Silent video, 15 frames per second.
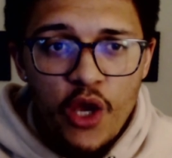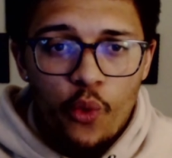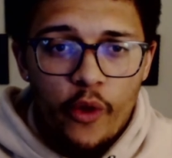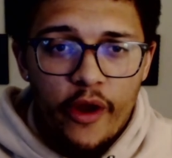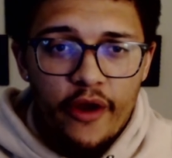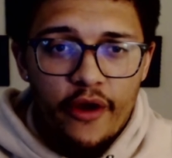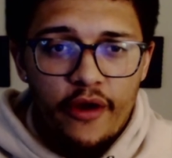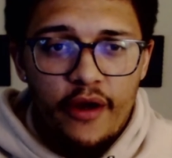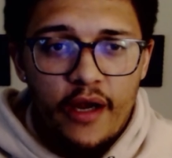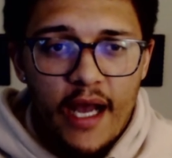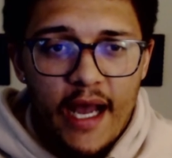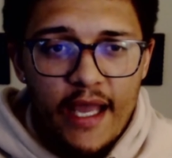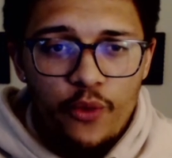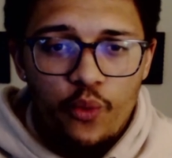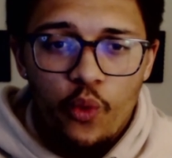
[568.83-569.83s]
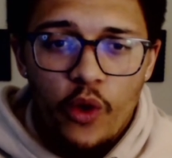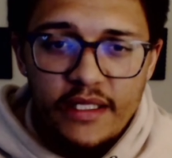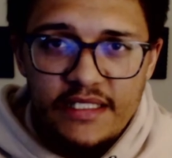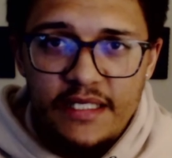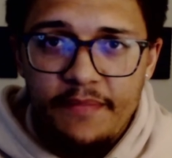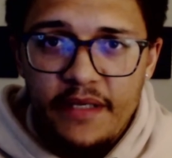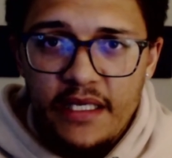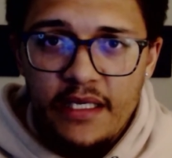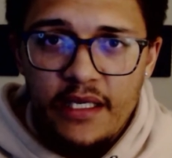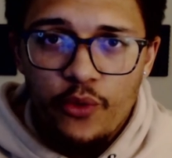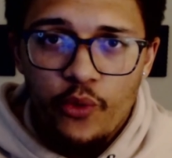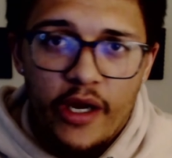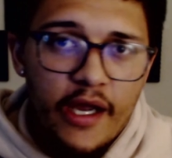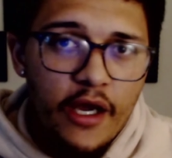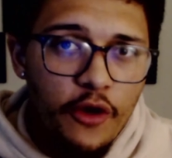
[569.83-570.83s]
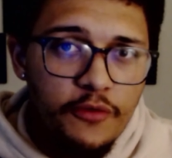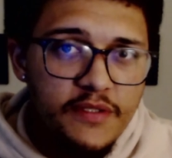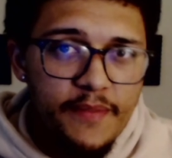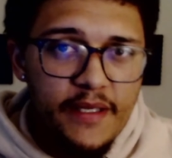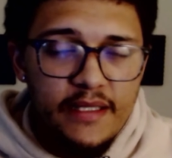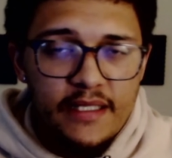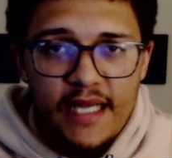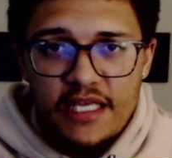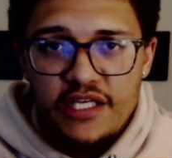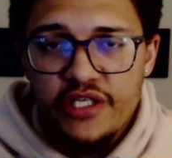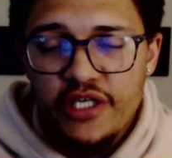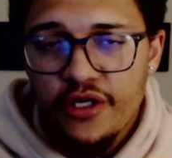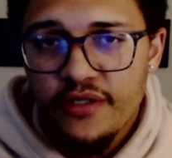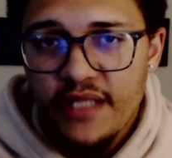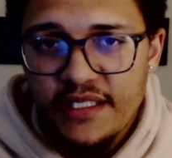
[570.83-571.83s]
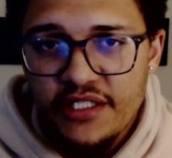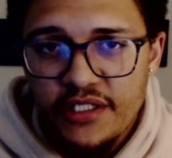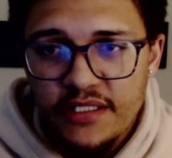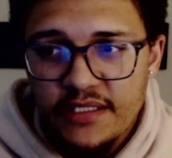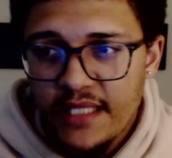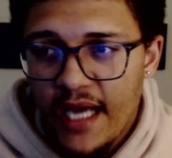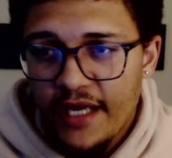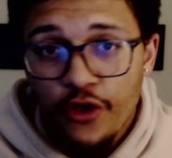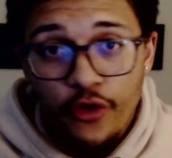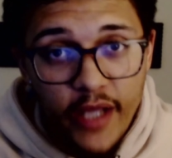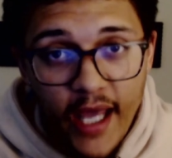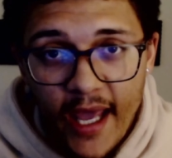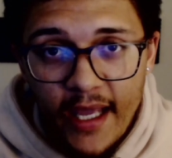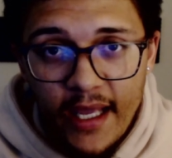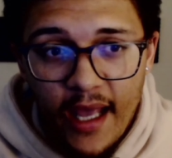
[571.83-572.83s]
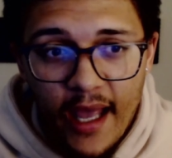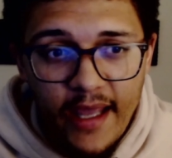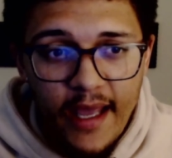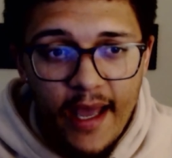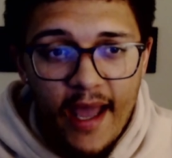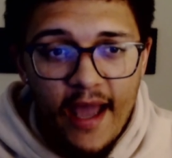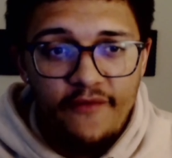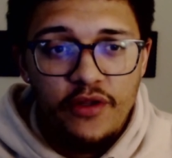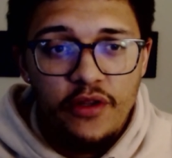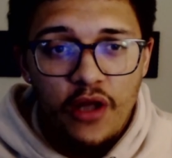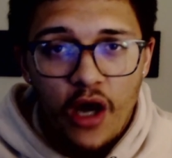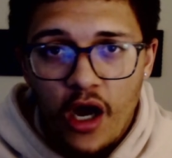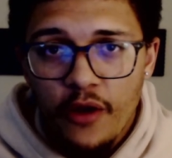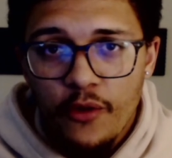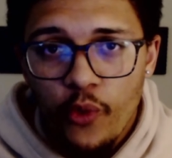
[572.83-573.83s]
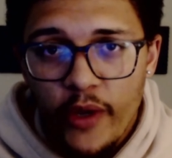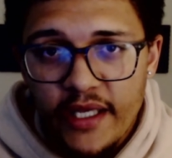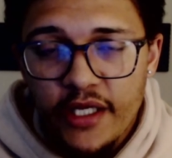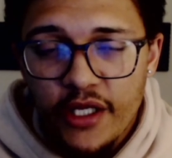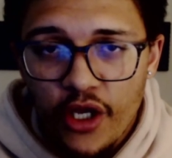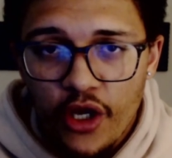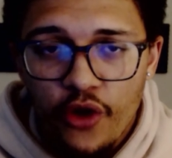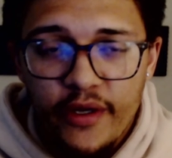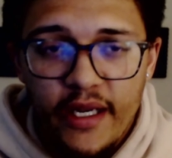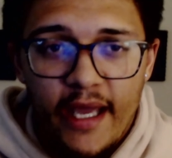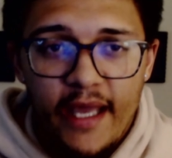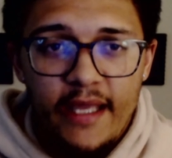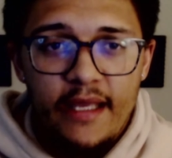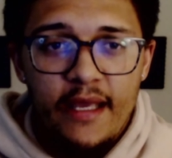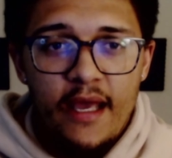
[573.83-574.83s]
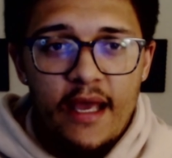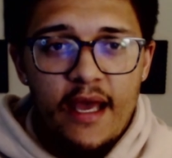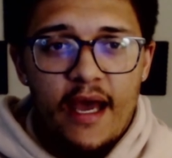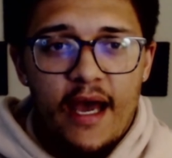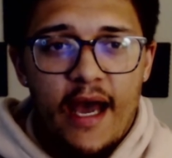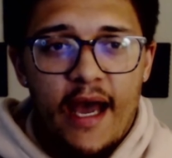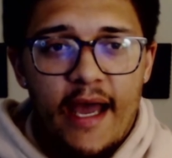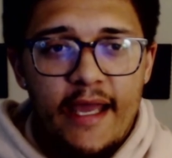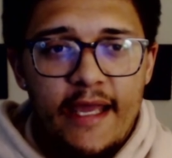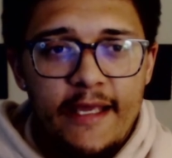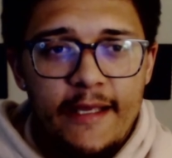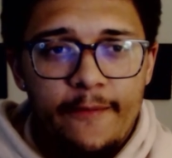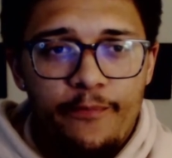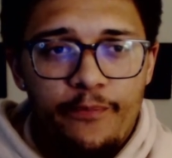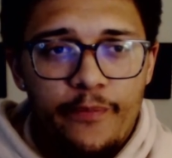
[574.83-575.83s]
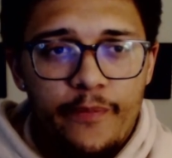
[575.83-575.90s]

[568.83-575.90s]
Where I want to be and where I hope to be in the next year, that's just not okay. I, I have a long way to go and I, I